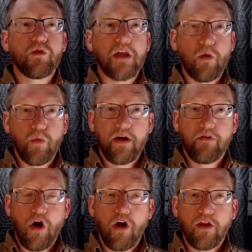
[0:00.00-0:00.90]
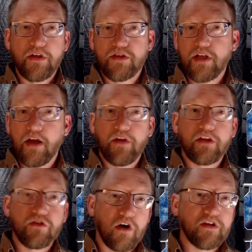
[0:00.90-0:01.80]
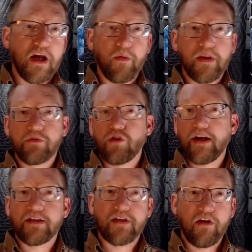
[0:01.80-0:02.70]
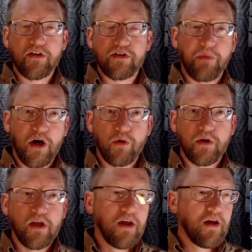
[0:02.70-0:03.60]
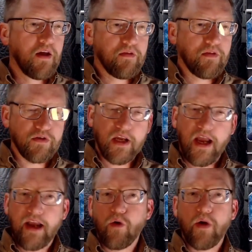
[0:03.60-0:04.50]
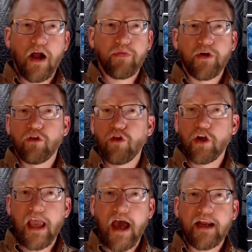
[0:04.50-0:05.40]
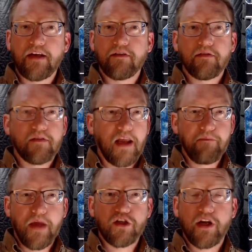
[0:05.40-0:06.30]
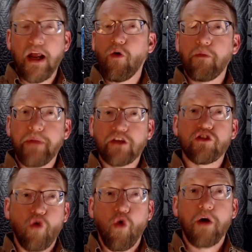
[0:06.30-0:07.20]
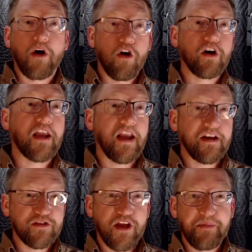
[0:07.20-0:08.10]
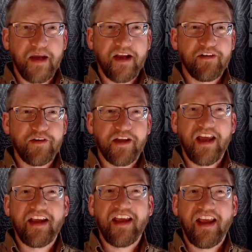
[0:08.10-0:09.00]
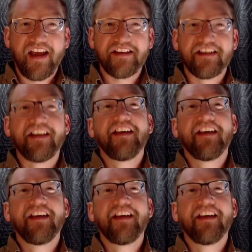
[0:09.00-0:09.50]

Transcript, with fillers: get rid of all of his stuff, and it starts out with him trying to sell his boat. There's a guy going out there to look at it. They mention how a big storm, a hurricane, is coming, okay? And